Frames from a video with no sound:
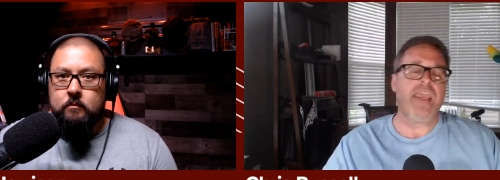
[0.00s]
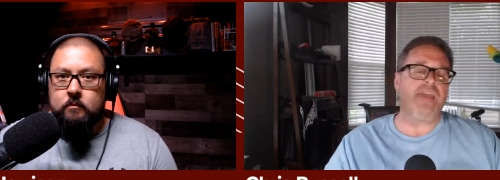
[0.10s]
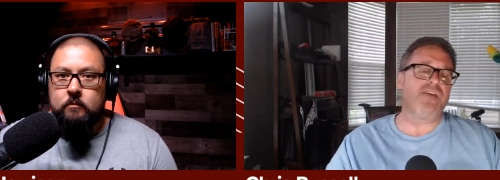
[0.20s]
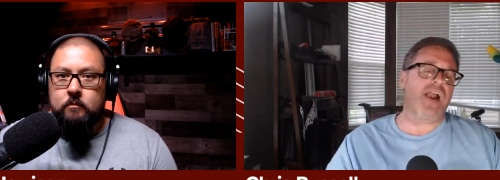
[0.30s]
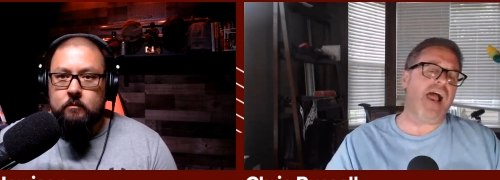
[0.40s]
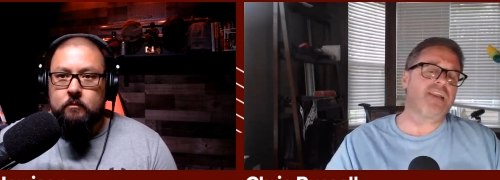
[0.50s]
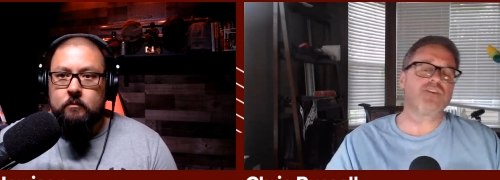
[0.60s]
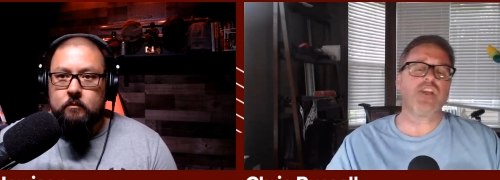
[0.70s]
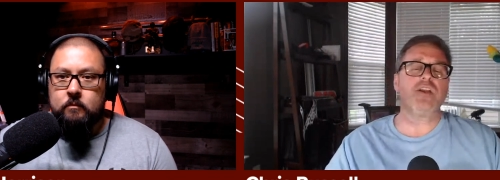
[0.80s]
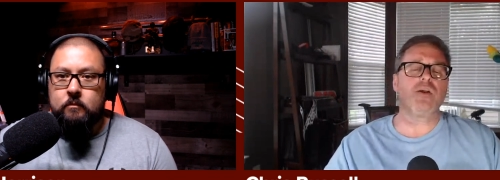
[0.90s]
Speaker 1: in there. How did
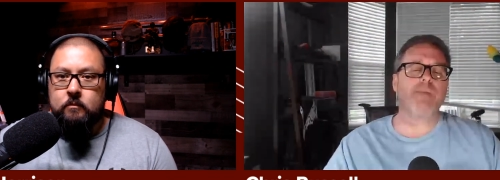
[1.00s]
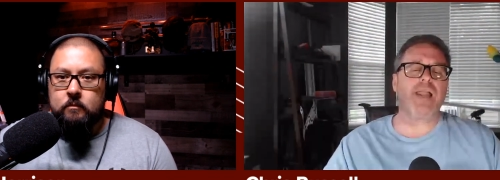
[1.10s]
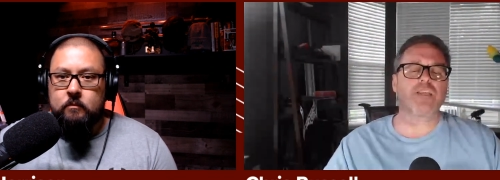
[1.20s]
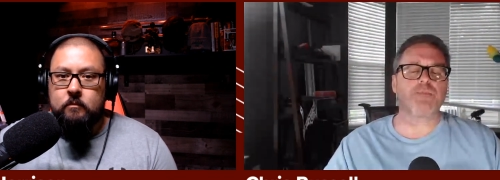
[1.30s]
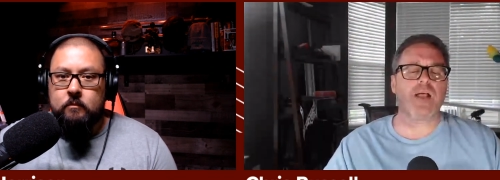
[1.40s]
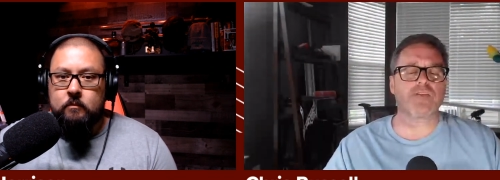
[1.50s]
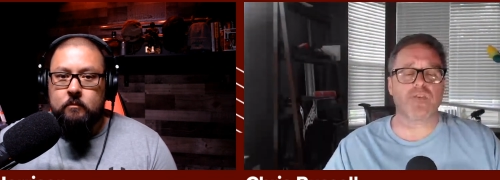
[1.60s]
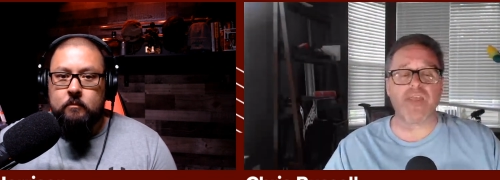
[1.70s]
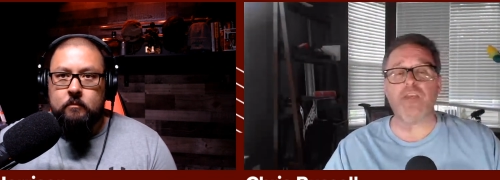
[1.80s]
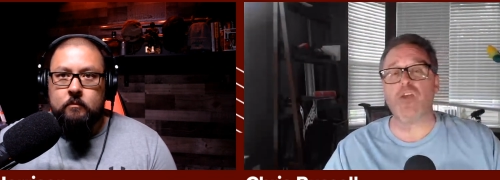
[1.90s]
you hear about us box so
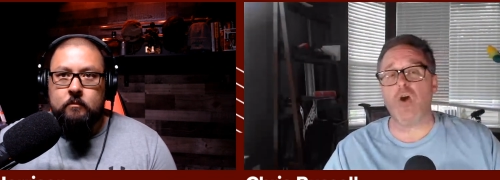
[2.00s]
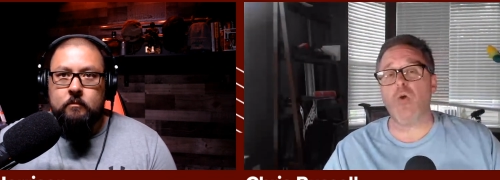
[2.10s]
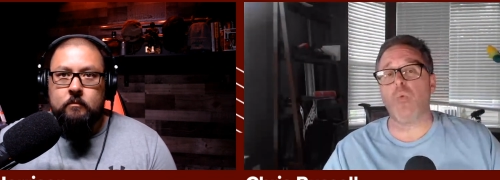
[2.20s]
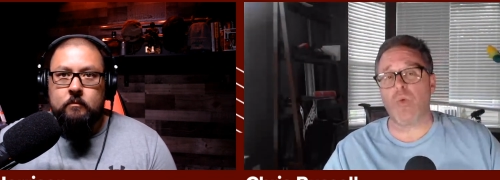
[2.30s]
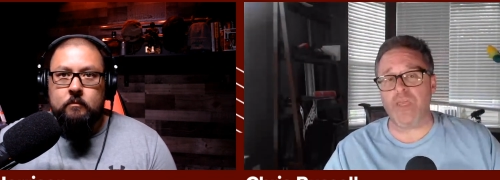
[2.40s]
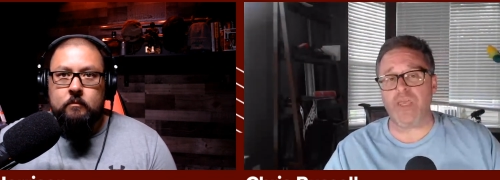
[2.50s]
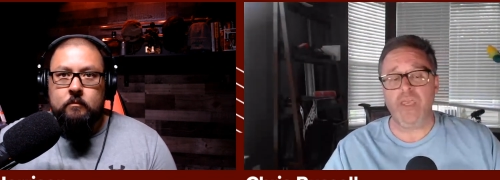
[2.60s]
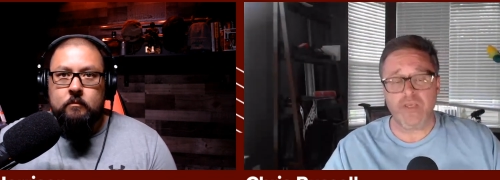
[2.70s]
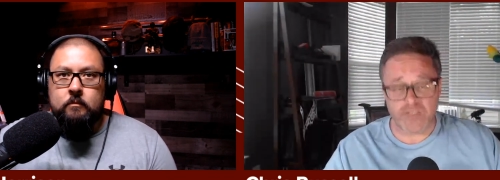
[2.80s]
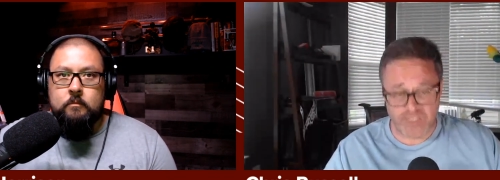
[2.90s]
they know we
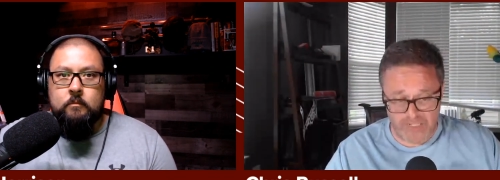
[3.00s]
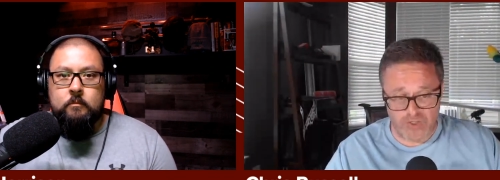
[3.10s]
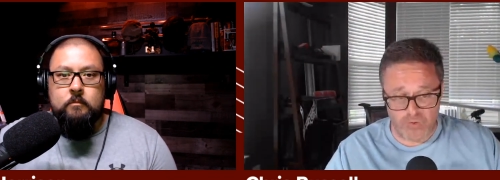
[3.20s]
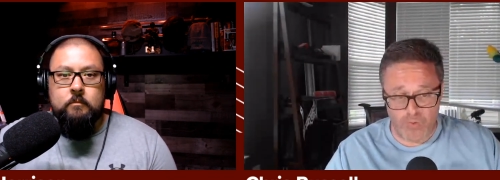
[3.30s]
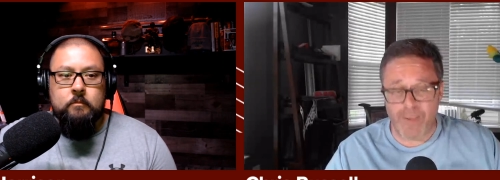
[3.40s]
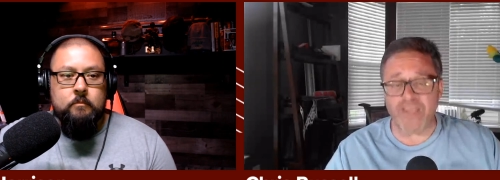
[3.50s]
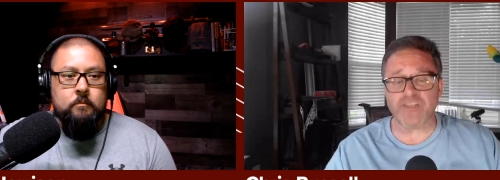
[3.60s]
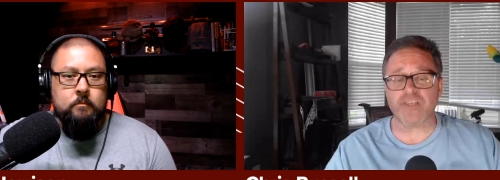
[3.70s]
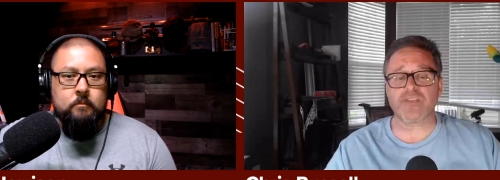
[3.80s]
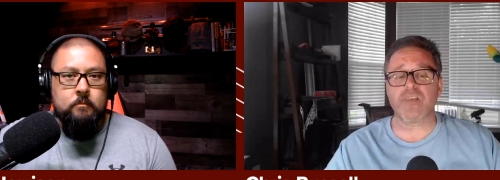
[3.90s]
sent you?
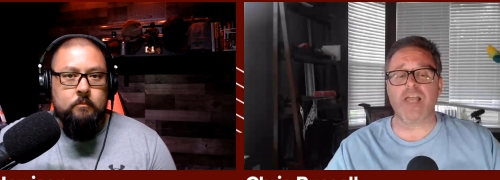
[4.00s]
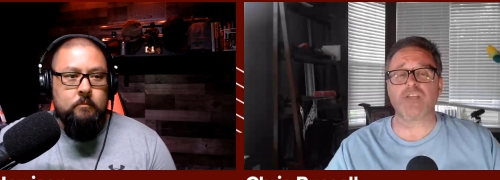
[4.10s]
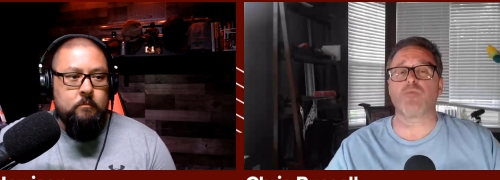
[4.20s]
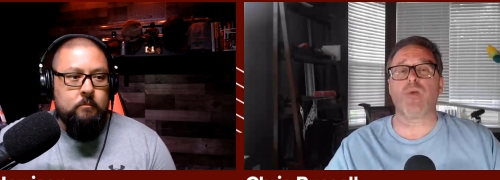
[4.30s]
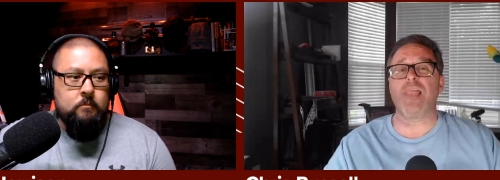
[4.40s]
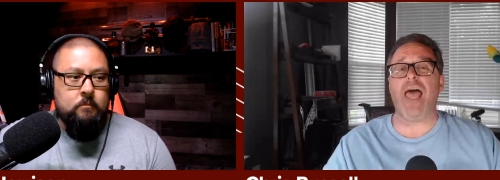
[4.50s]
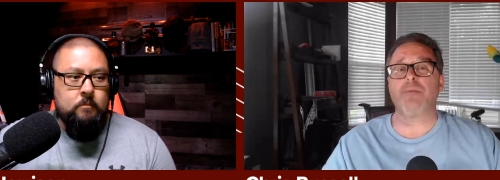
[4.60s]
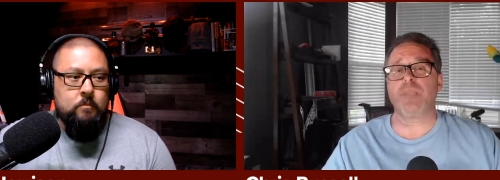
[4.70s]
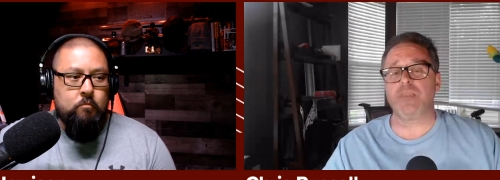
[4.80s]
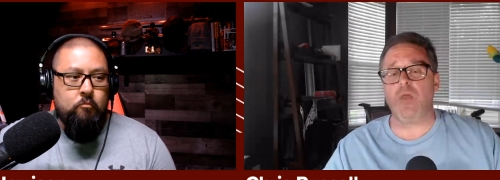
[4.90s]
Amazing selection,
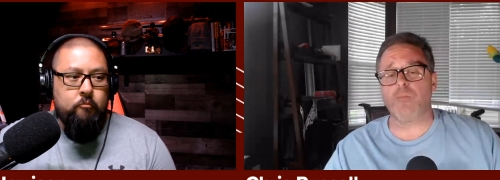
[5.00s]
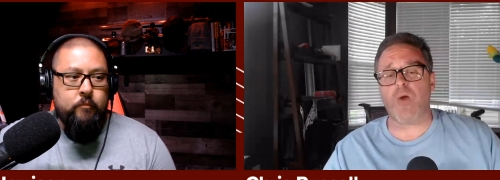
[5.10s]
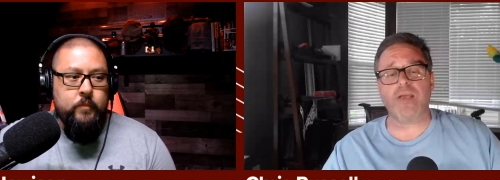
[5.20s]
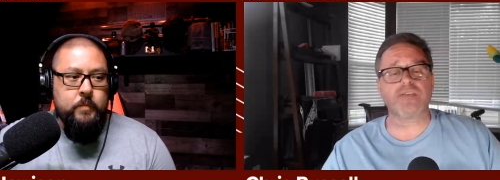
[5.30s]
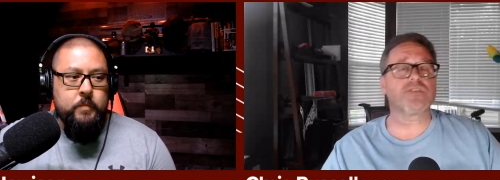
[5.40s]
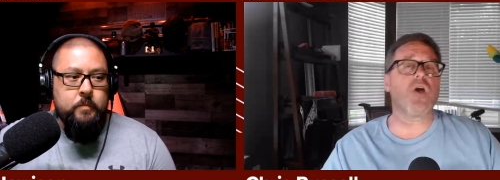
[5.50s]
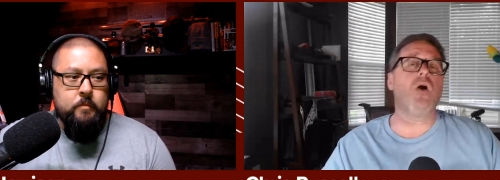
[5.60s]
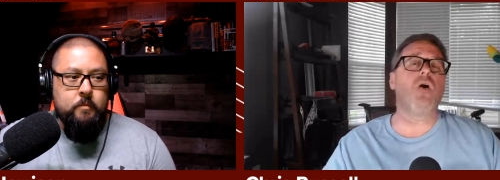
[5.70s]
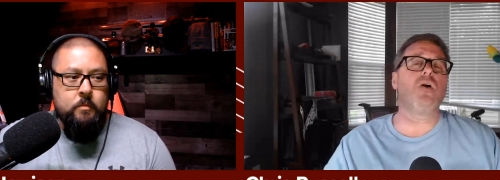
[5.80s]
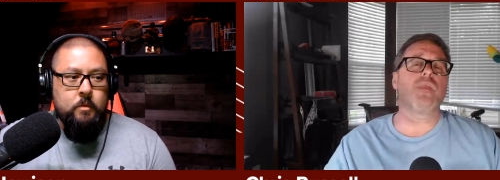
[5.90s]
reliably low prices,
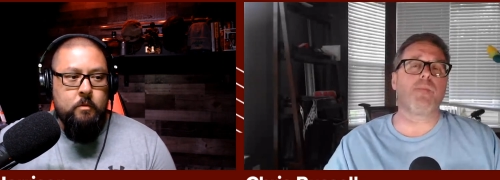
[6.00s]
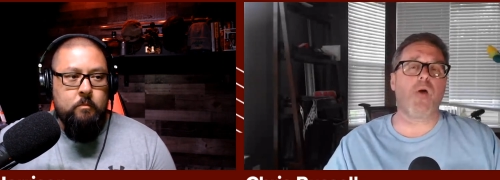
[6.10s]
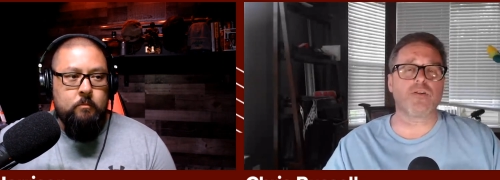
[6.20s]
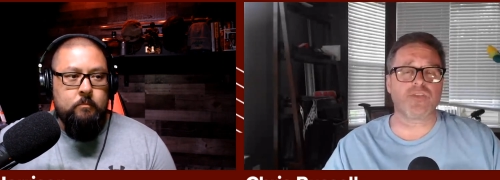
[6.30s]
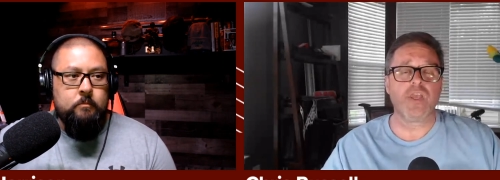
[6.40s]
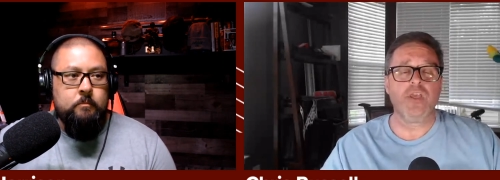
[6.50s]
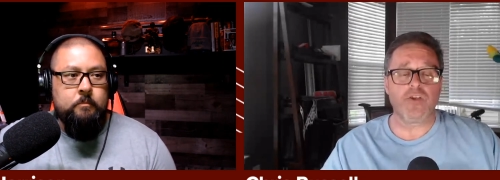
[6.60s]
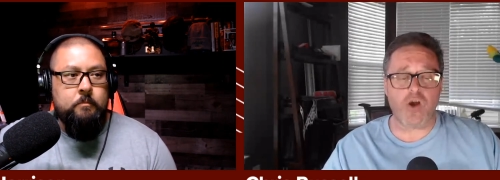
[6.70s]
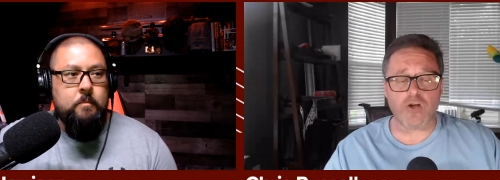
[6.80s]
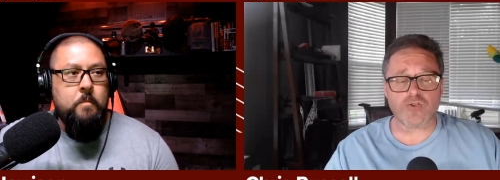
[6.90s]
all the parts your
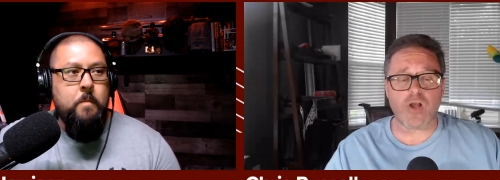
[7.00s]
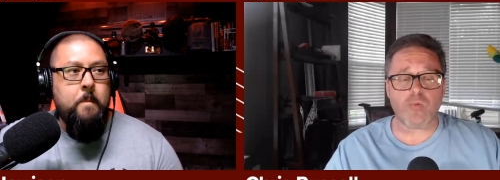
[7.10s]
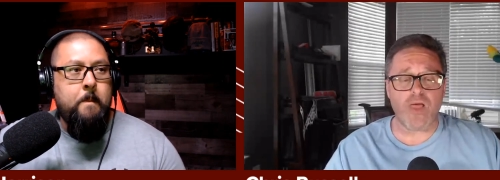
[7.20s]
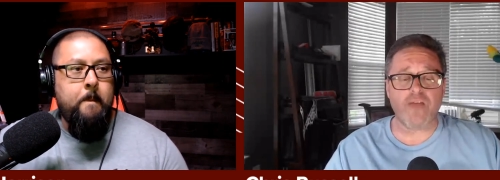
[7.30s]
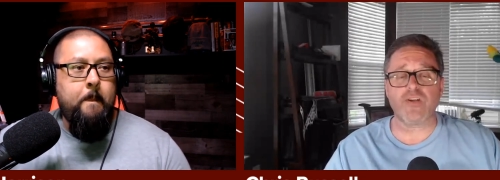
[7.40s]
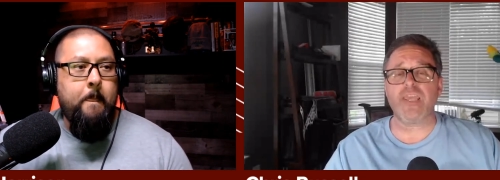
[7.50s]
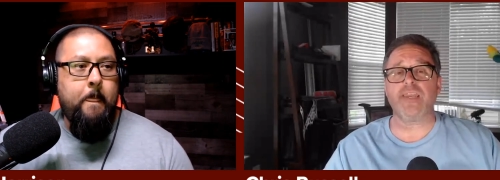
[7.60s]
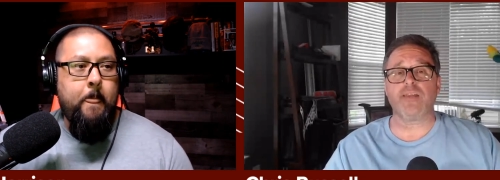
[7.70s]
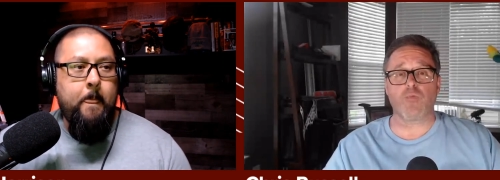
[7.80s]
car truck will ever need at